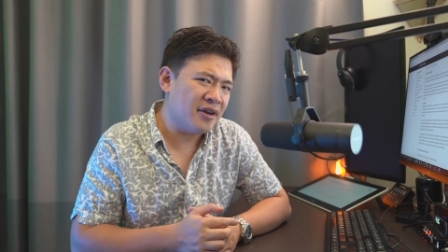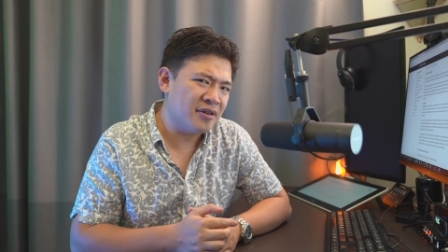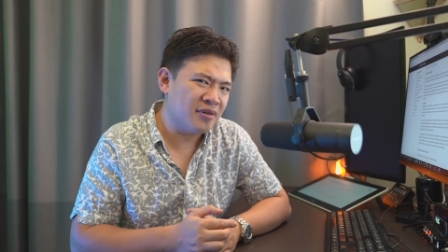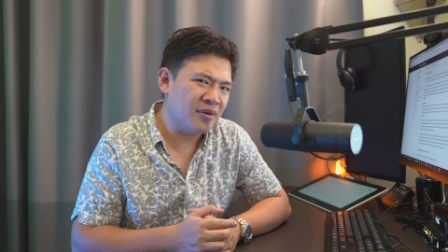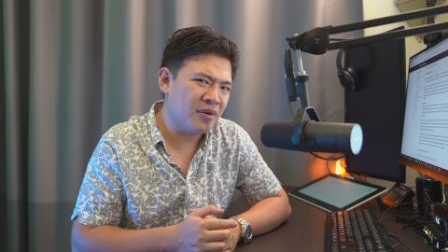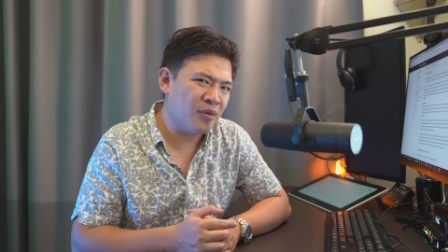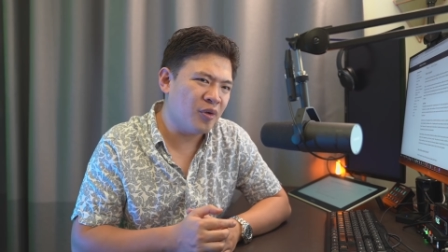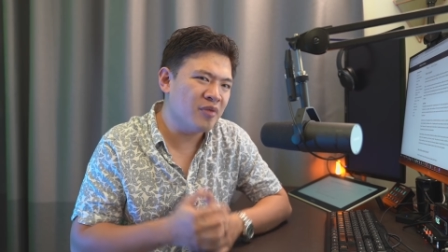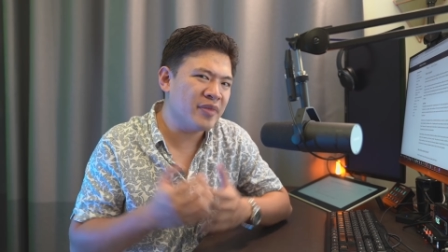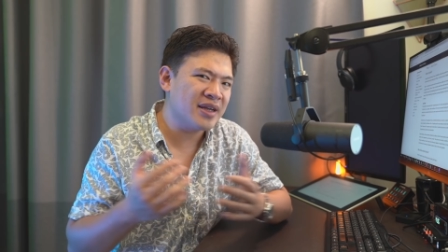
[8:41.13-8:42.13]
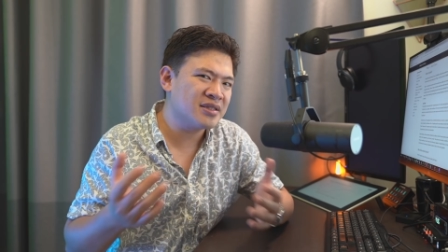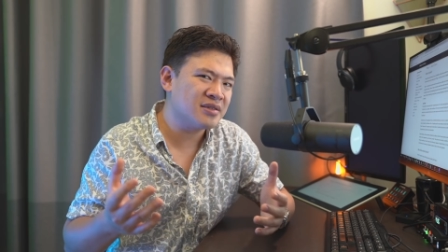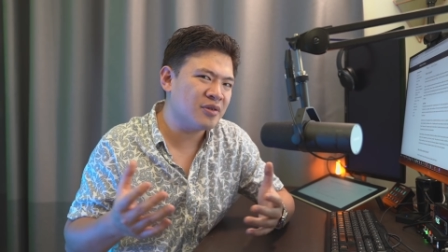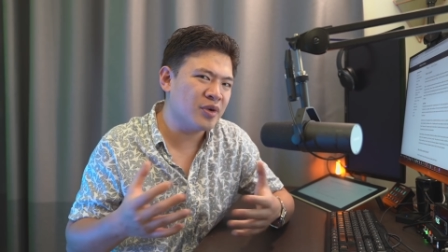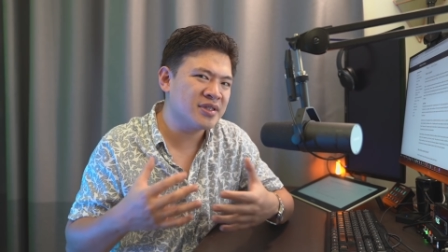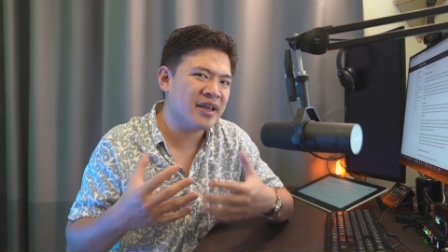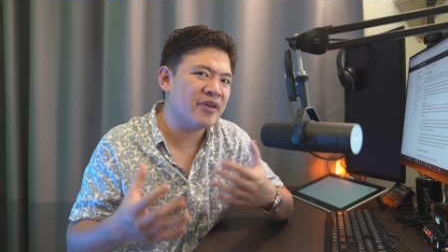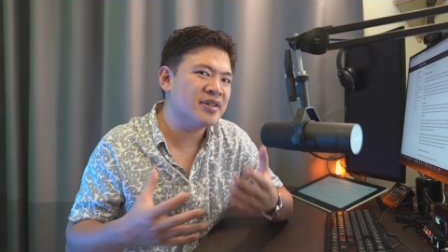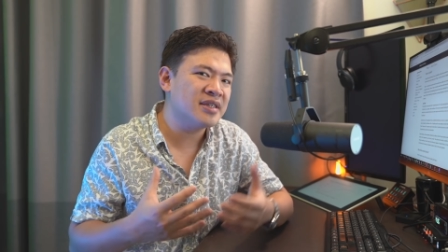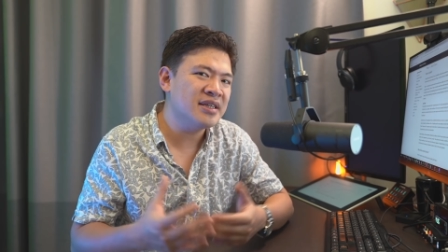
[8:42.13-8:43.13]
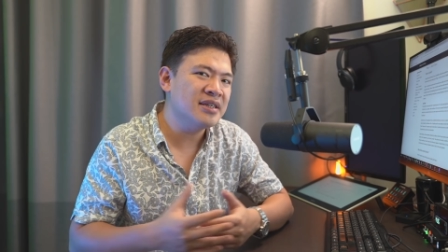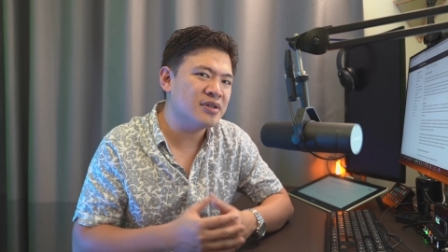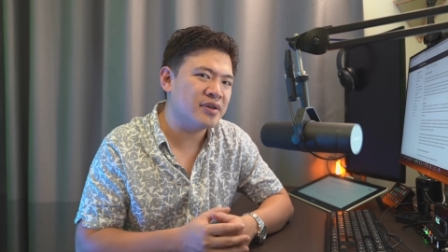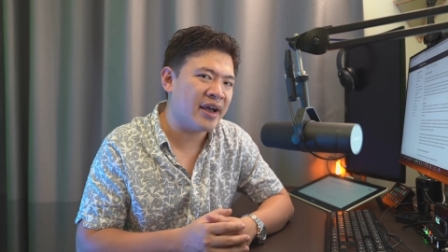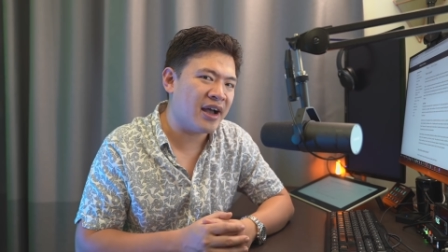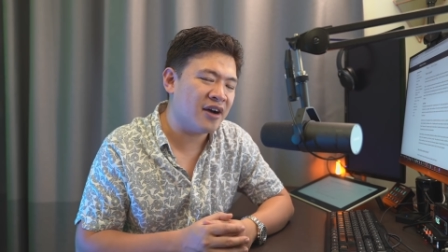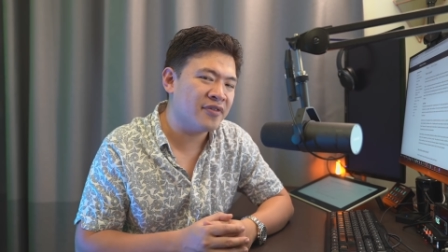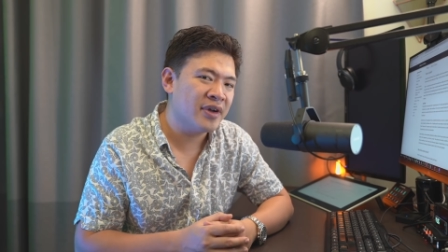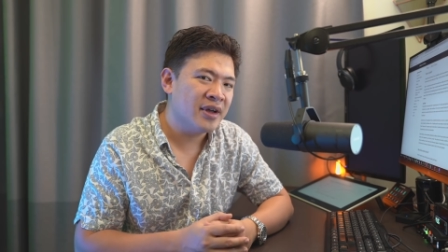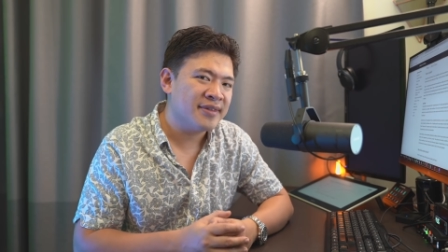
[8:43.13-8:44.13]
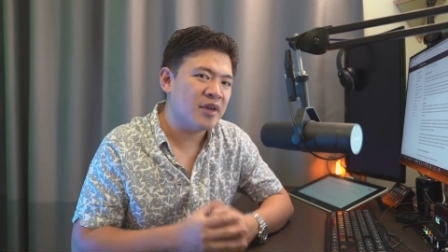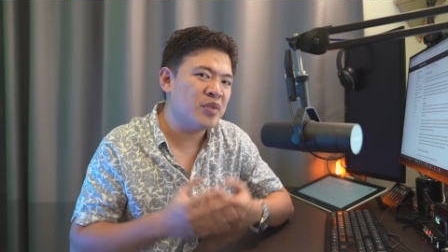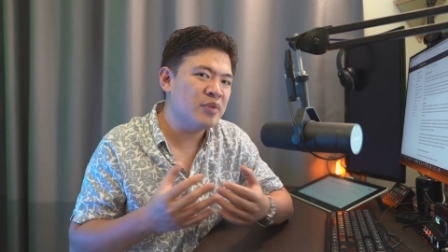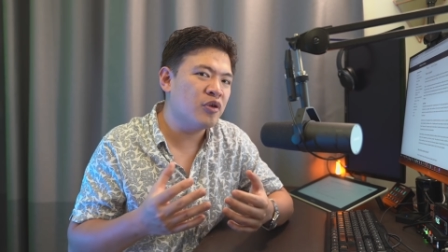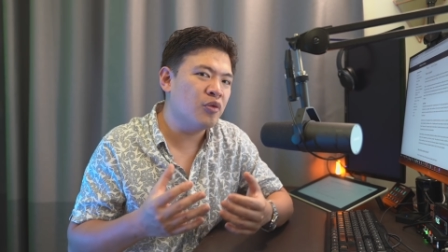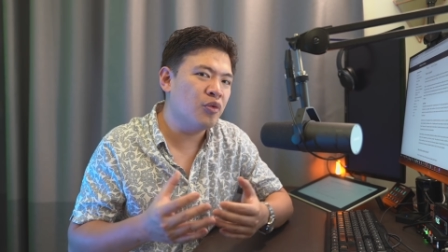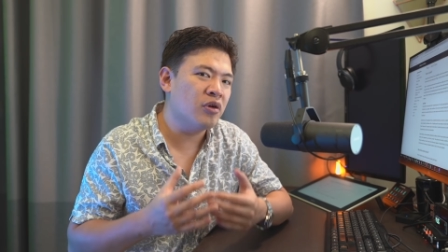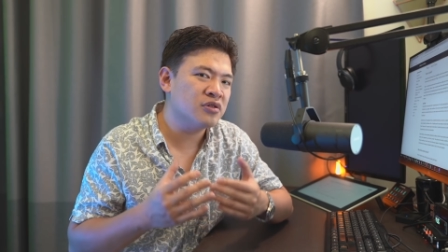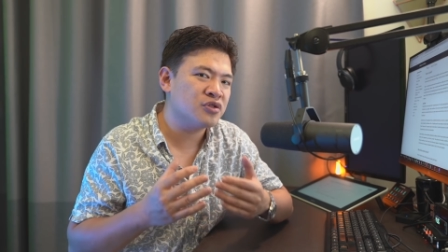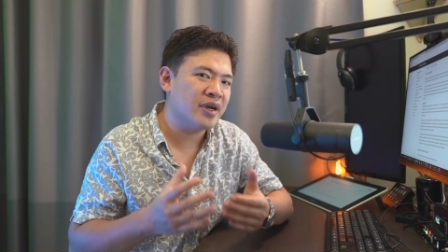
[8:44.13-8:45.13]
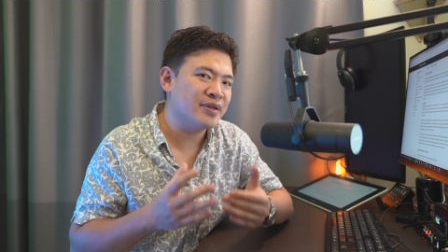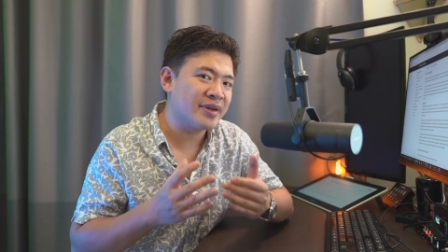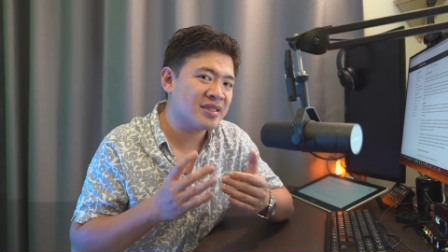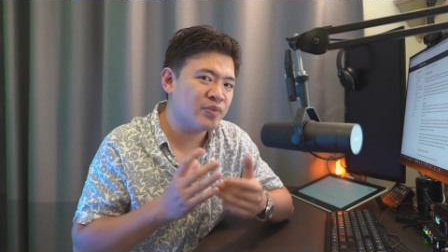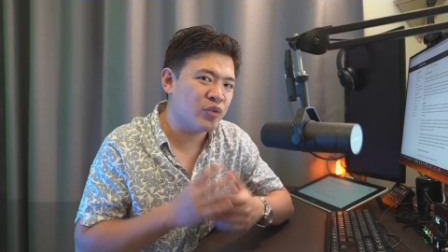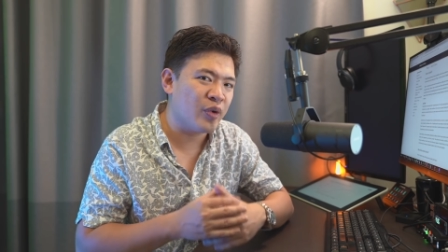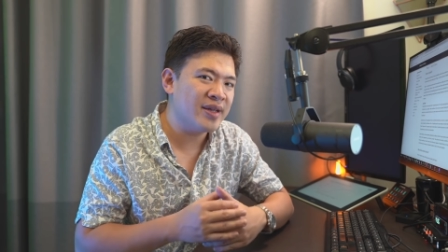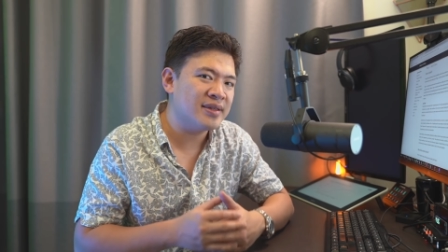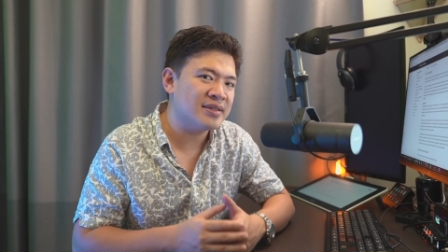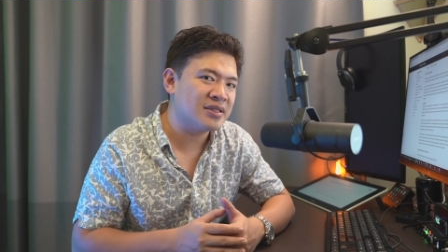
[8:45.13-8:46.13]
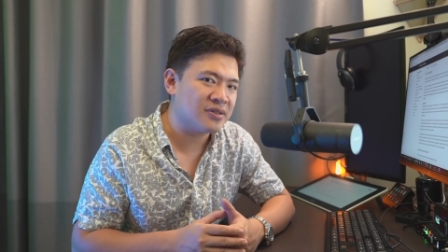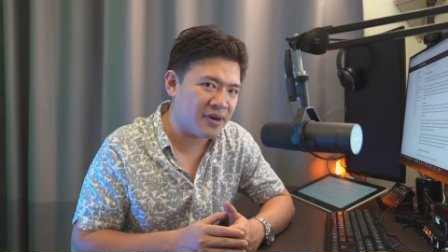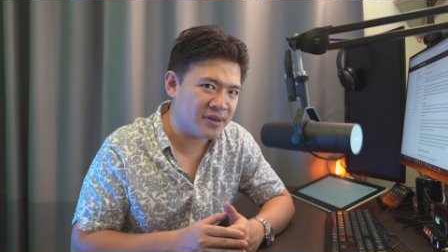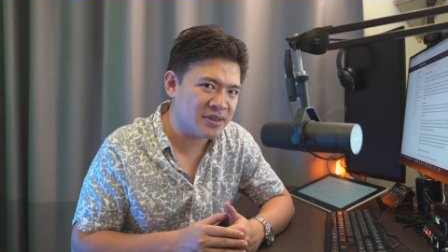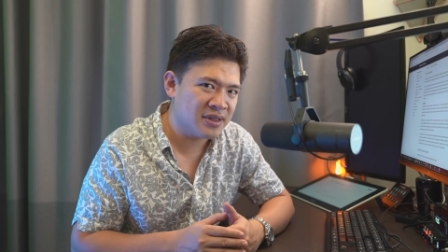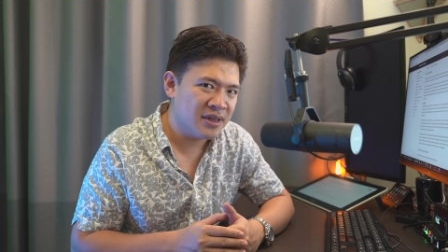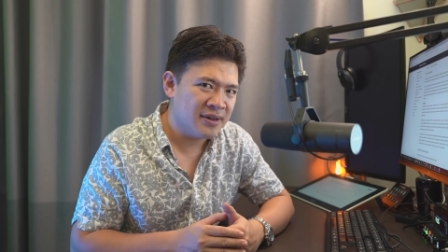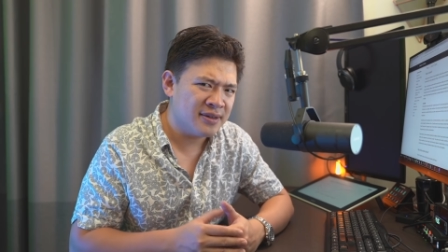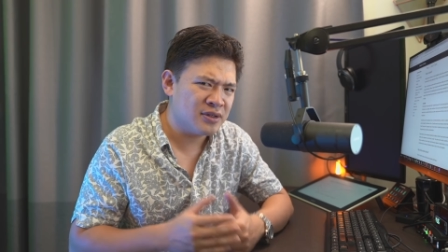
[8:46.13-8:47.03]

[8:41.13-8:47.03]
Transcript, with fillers: And what makes, what's guarantee do you have that people won't try to exploit these shards